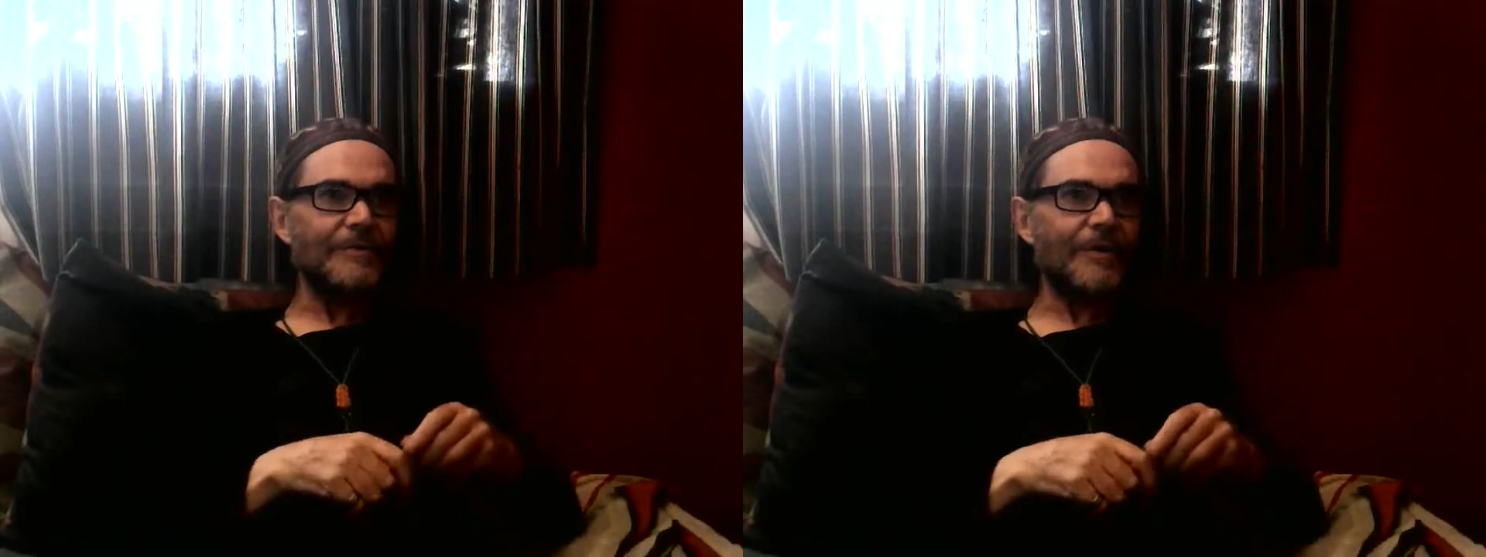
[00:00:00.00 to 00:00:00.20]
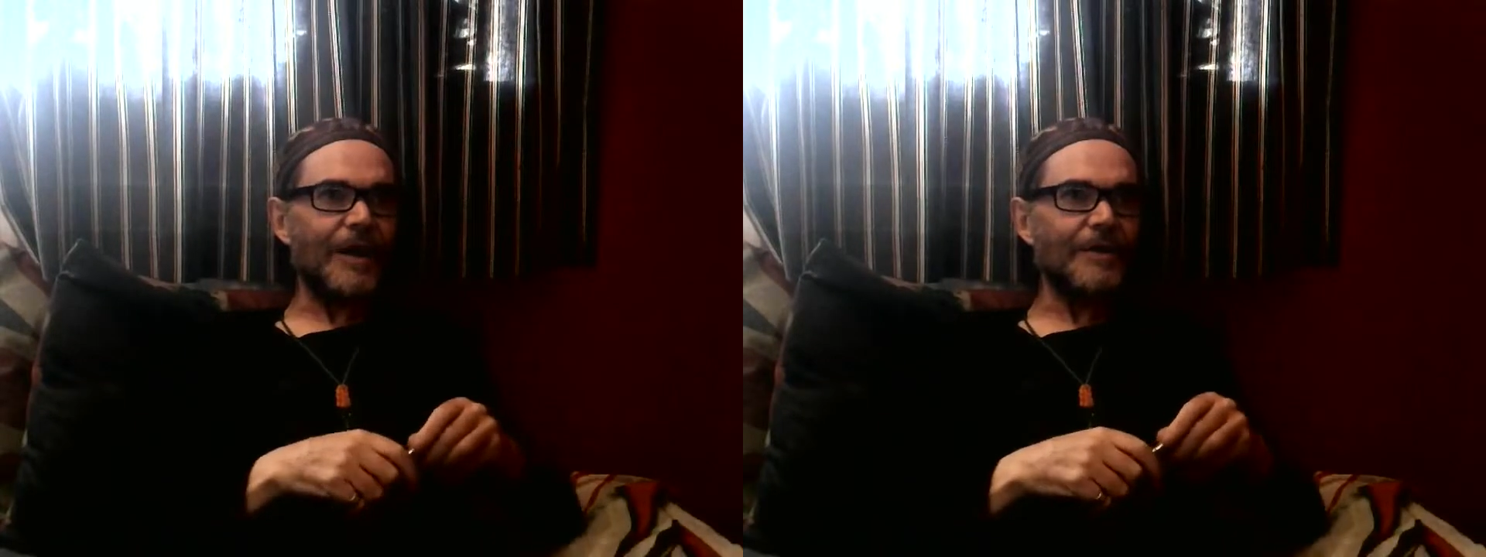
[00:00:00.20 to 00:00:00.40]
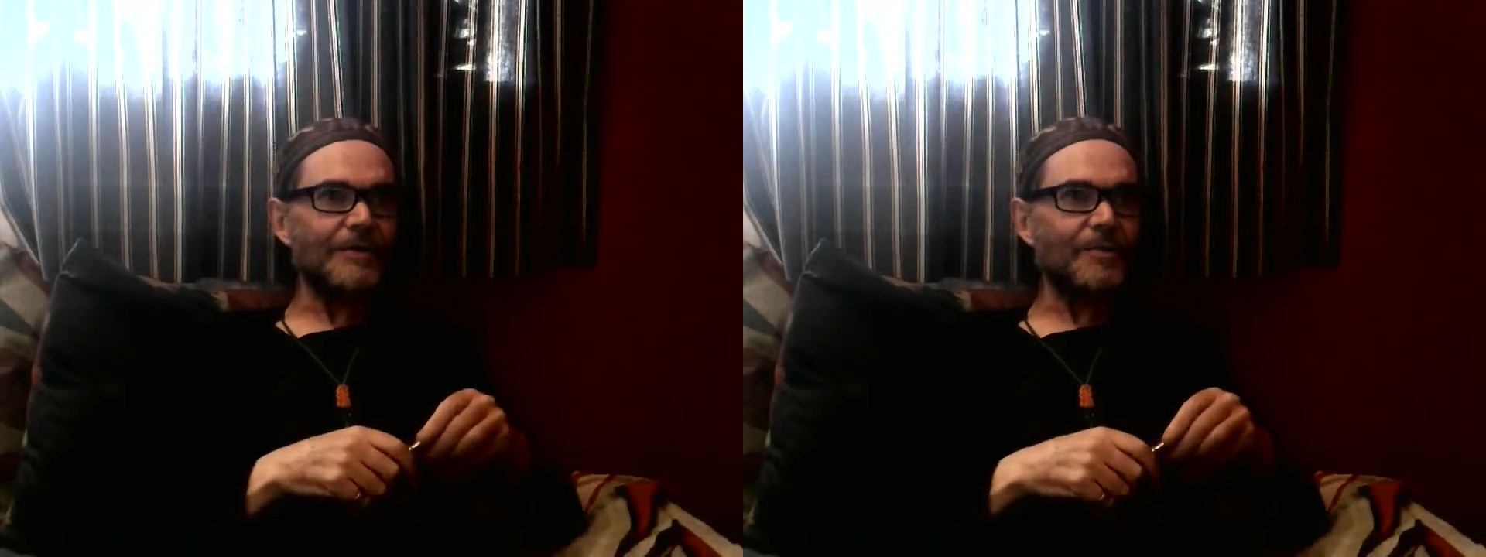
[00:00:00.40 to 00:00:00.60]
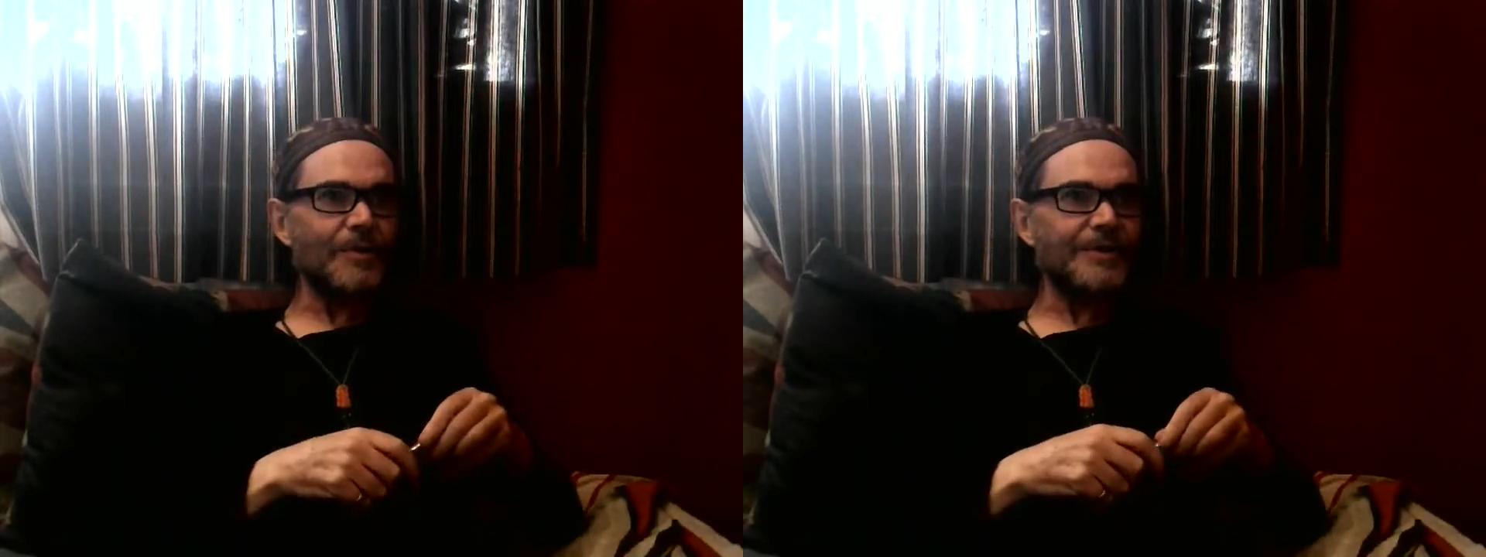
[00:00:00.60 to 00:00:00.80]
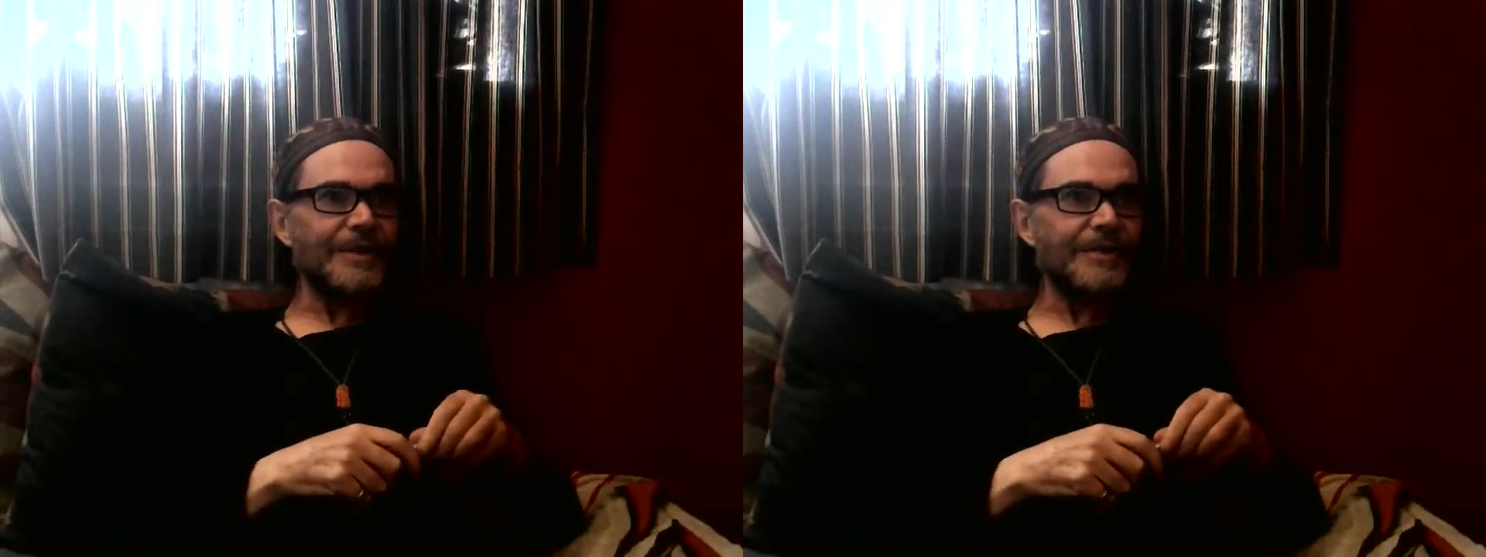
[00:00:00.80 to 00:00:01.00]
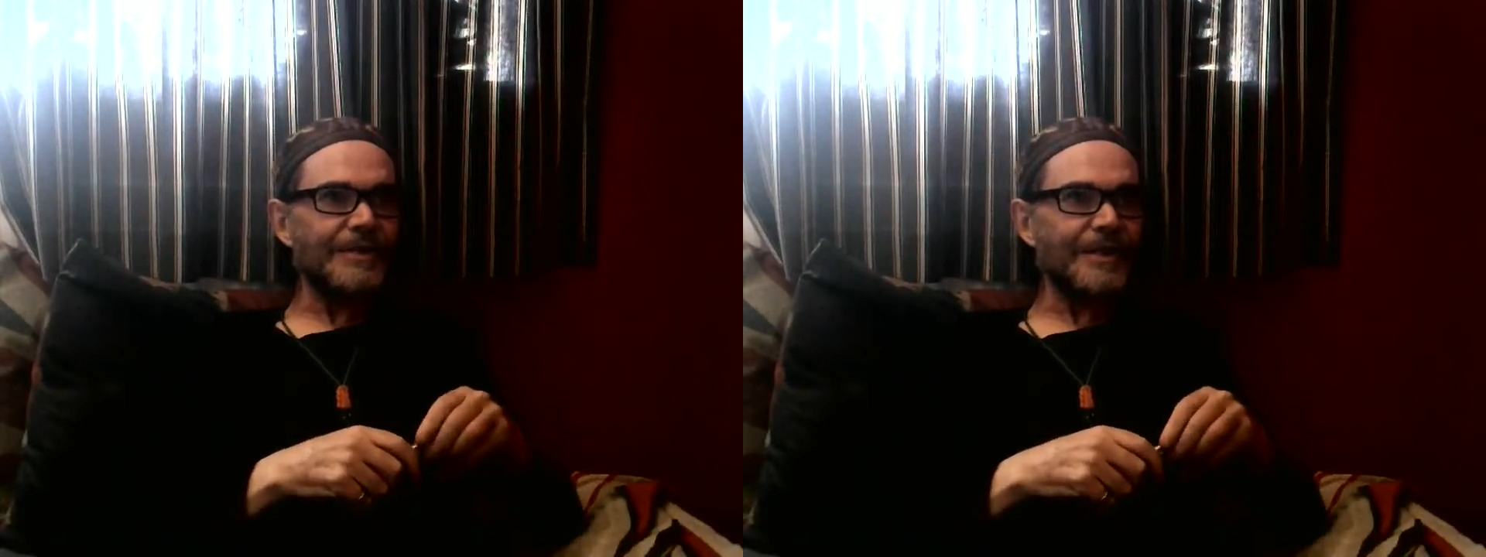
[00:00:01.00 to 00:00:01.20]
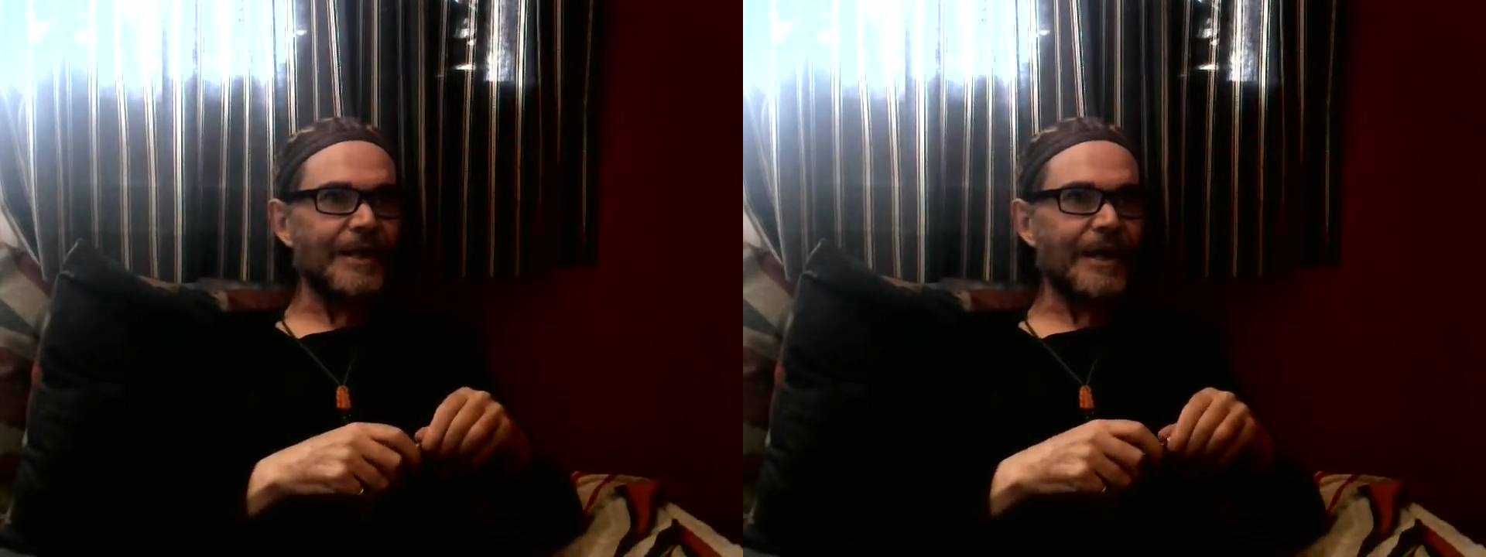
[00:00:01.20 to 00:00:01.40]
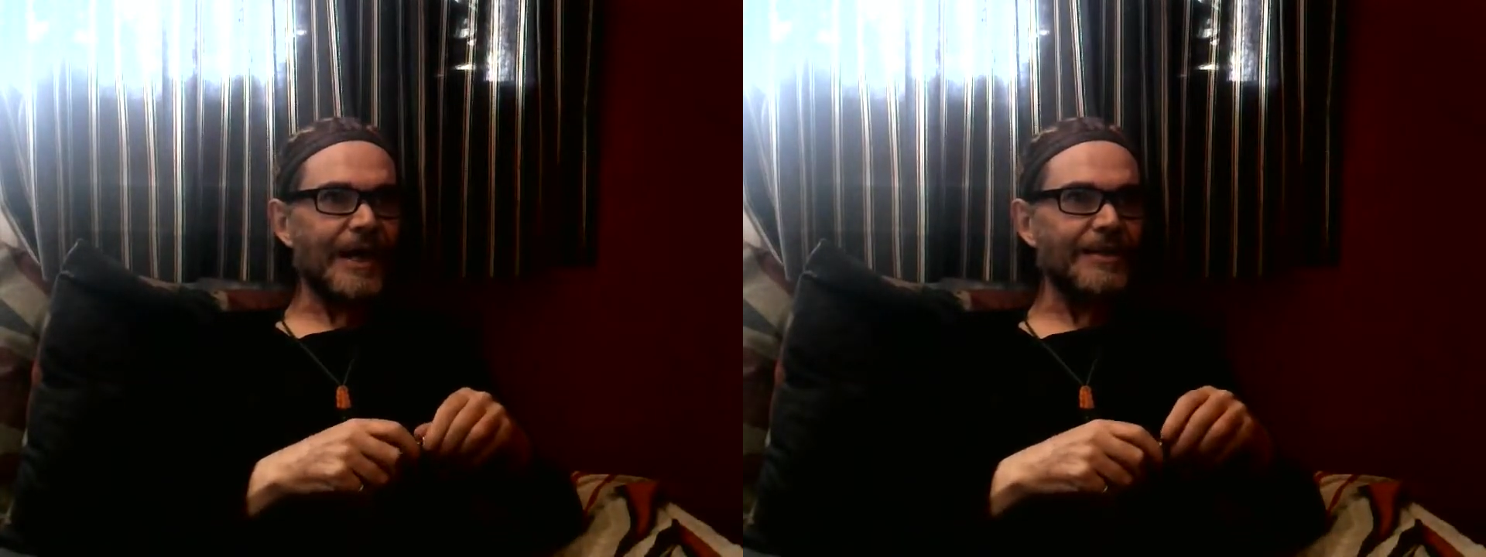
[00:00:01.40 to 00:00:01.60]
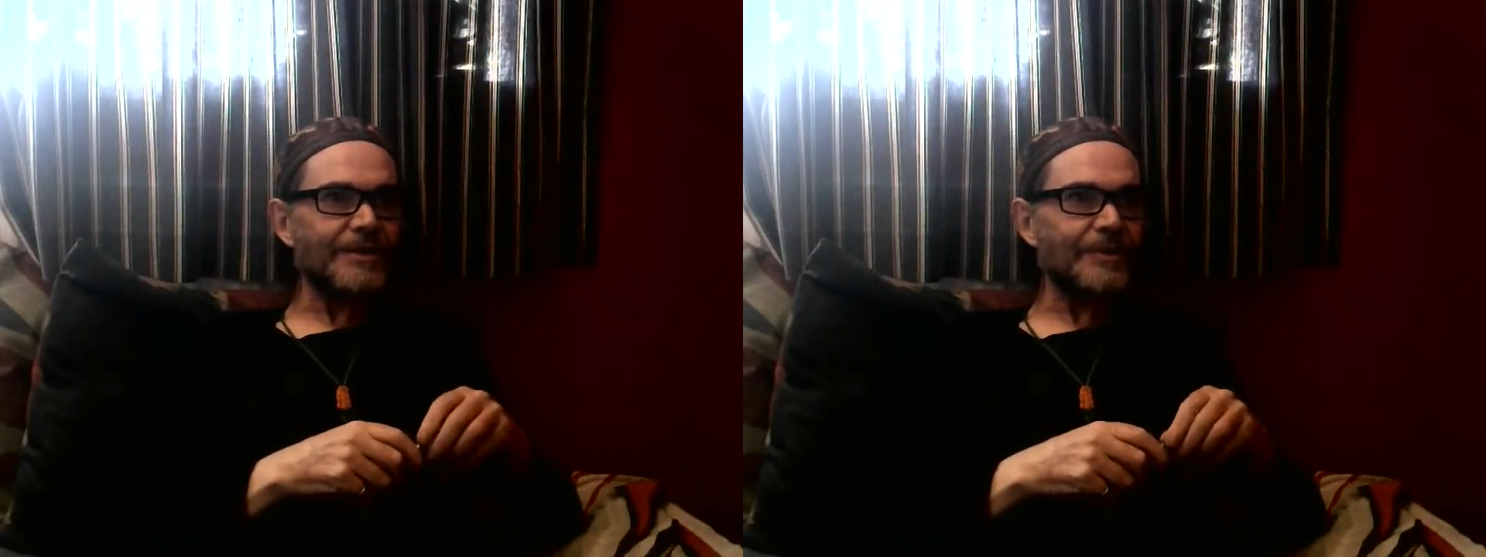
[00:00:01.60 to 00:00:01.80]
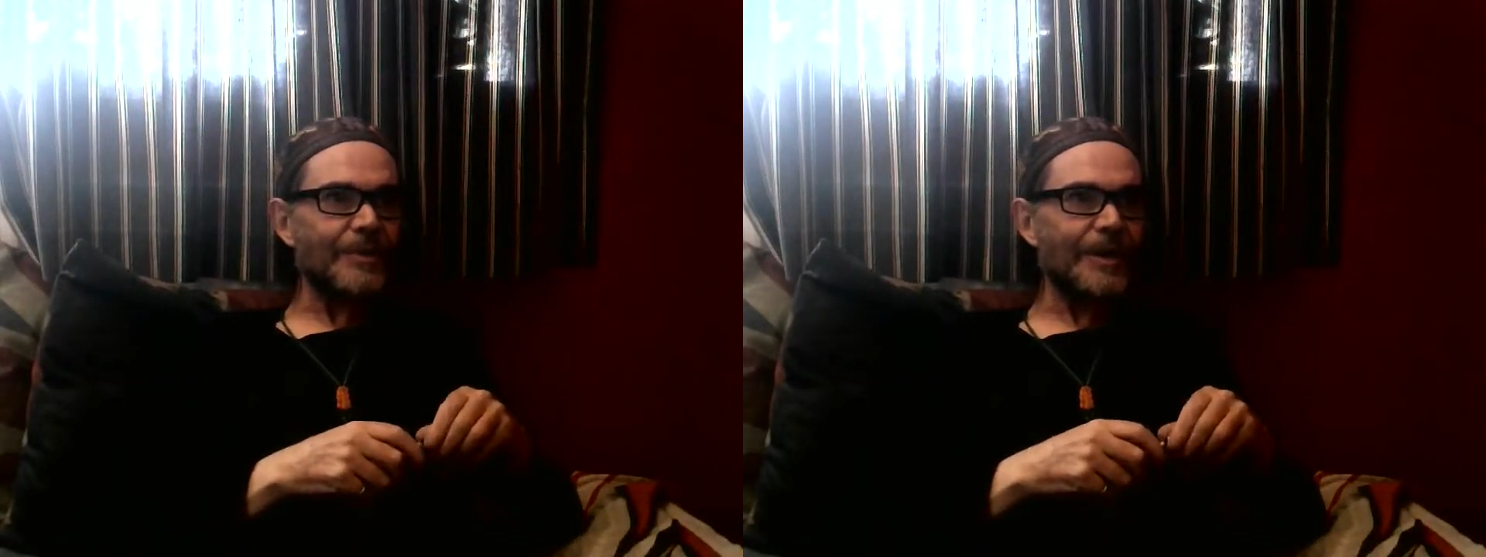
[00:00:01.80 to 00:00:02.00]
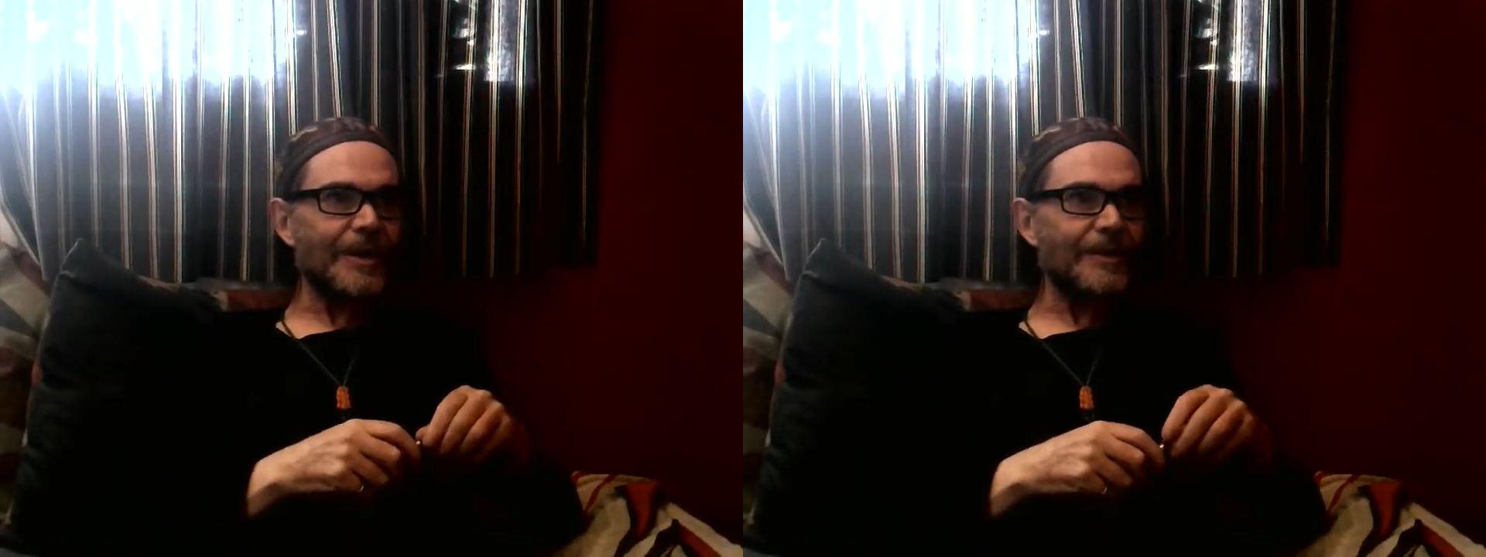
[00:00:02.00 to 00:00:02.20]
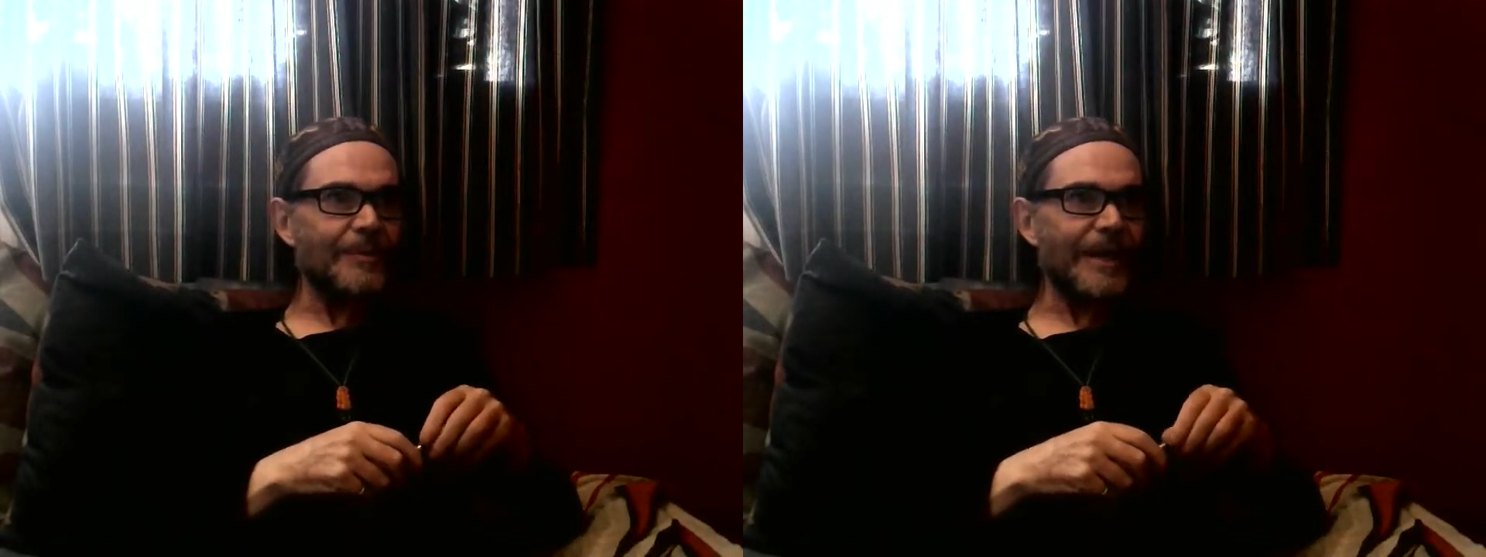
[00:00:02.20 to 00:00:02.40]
Right, what's this? Ant Squirrely.